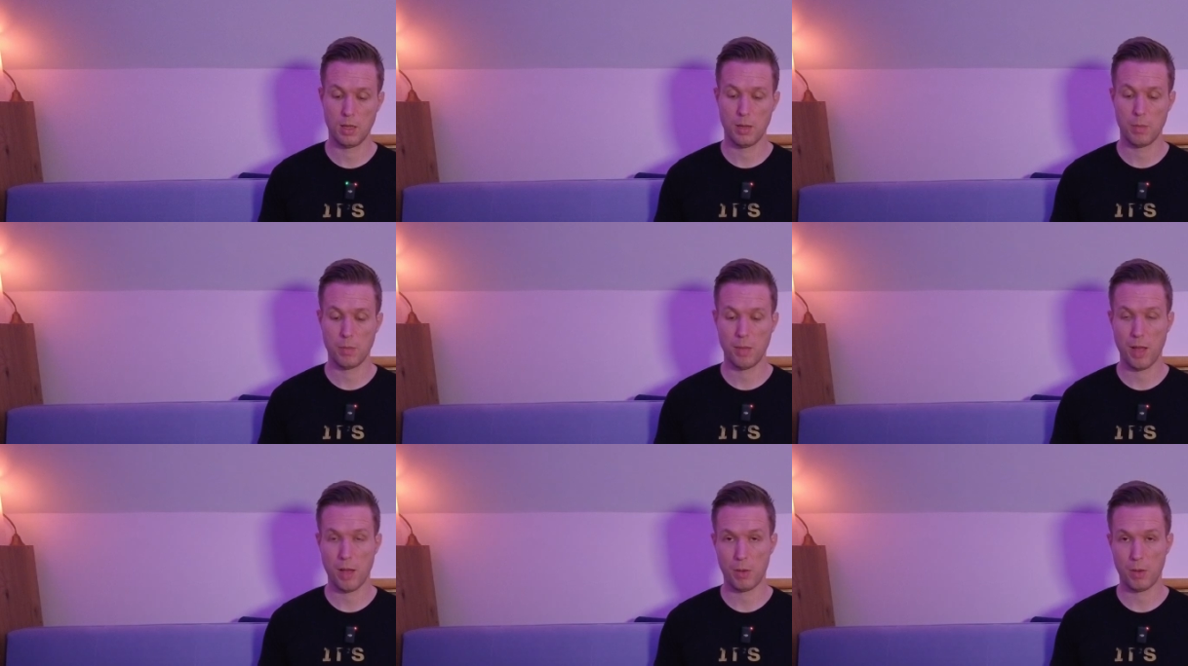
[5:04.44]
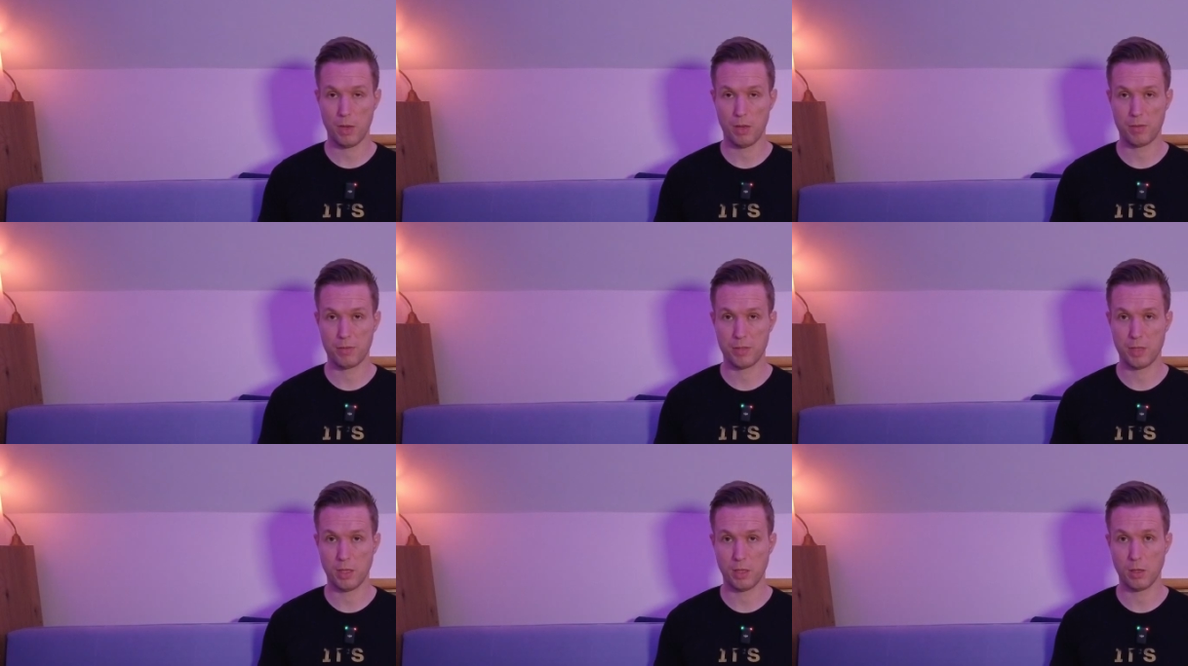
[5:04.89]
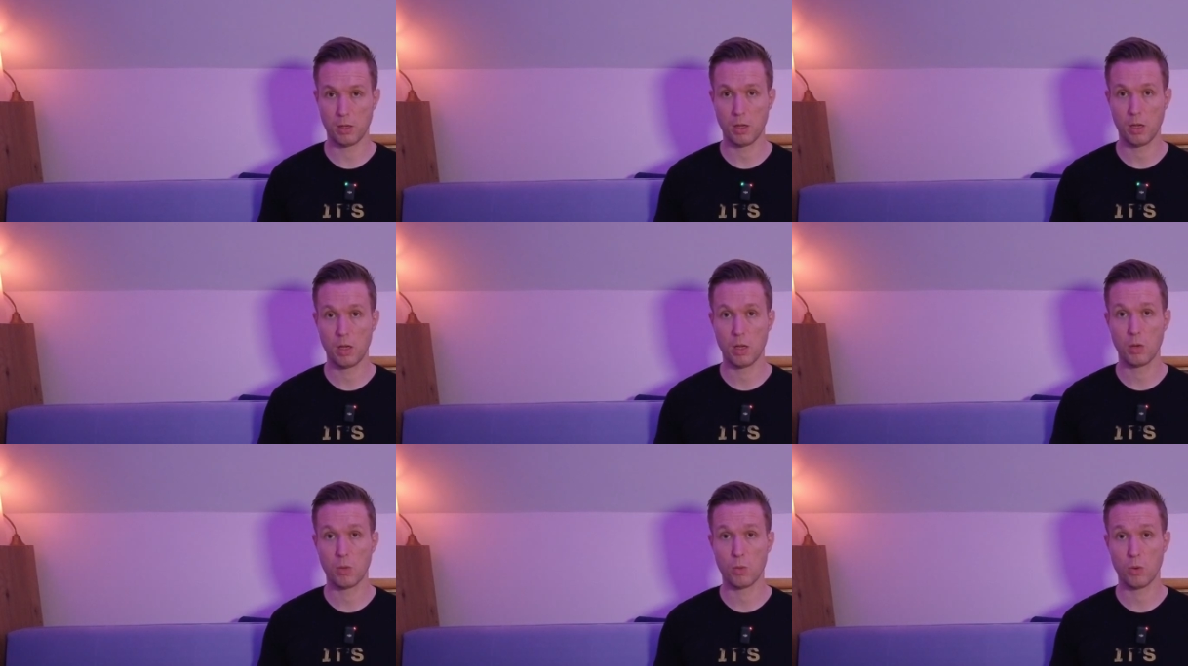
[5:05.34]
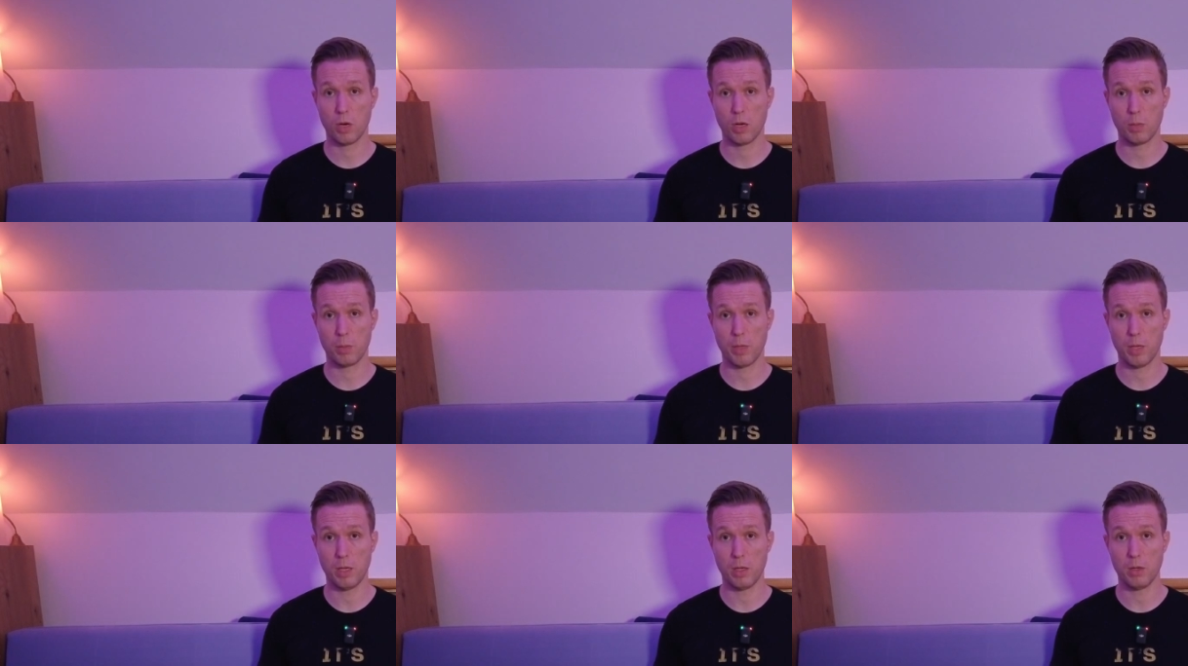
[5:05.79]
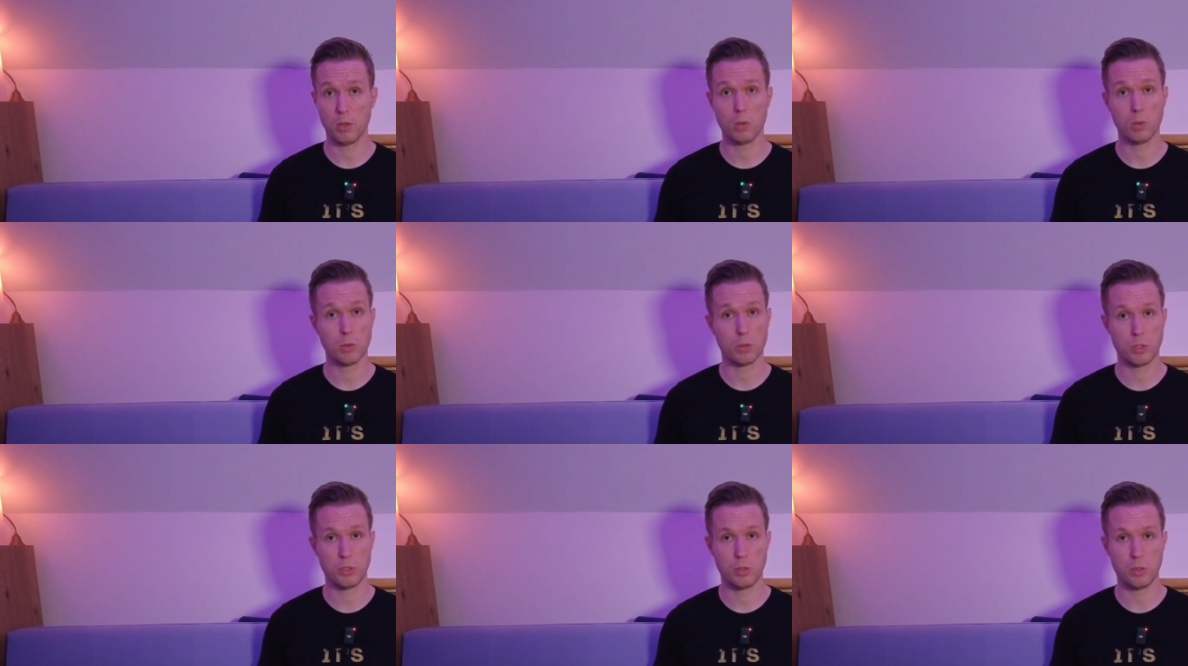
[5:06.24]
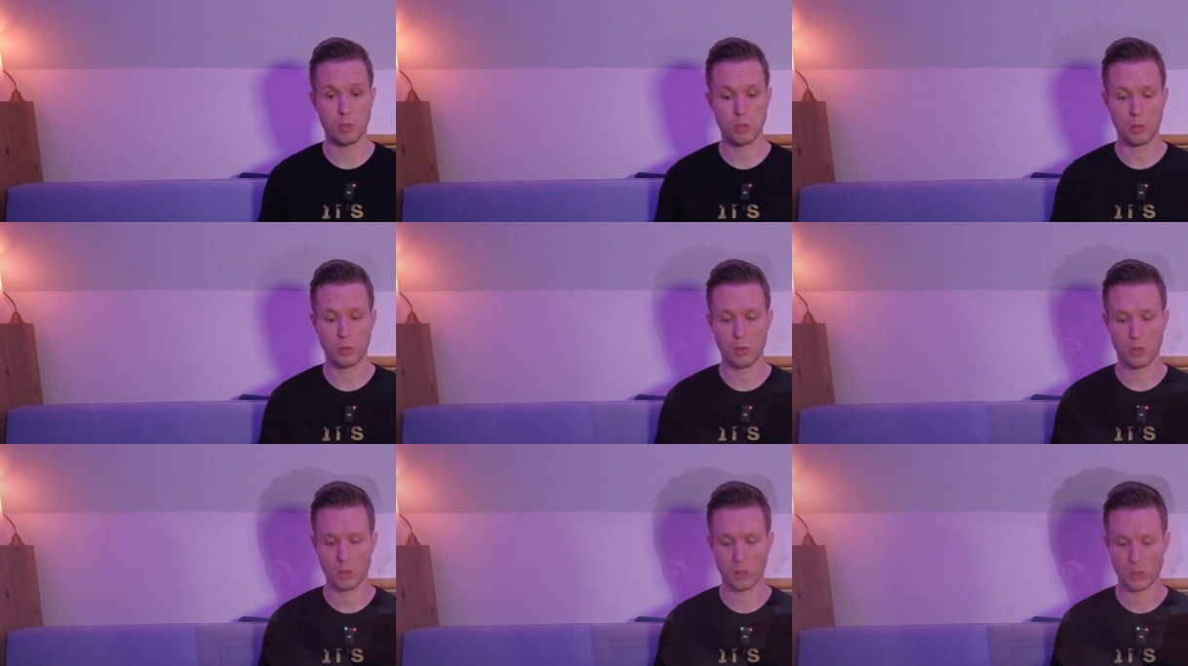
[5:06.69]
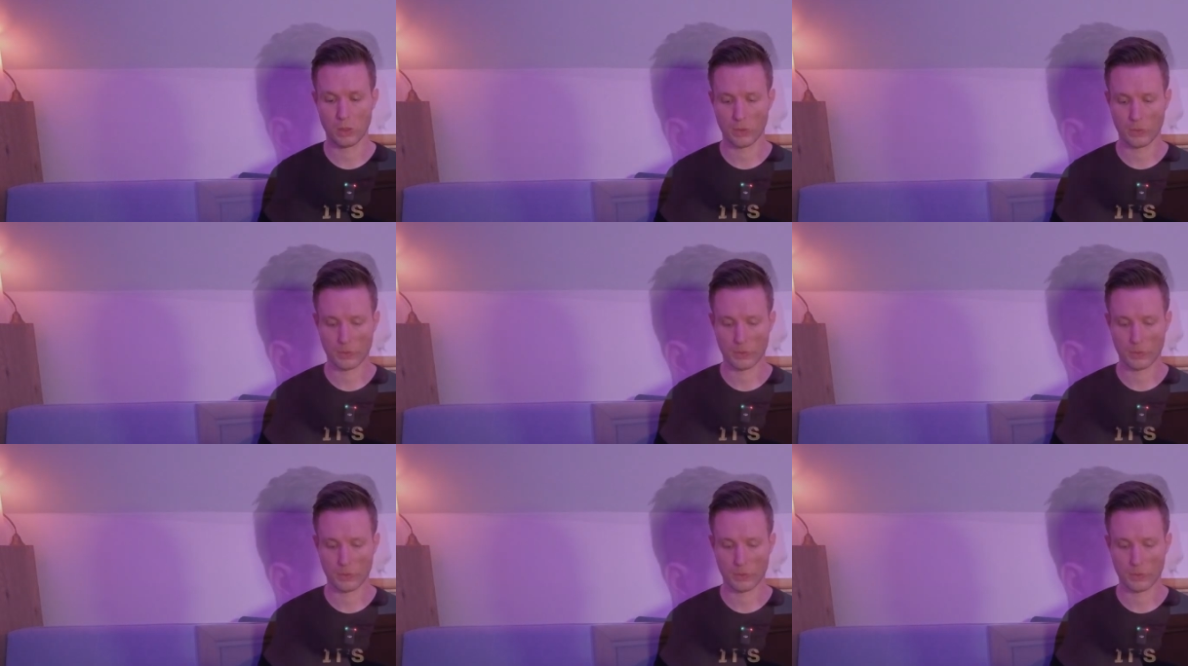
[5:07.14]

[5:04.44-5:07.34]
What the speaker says: powerlifting, rugby, or judo.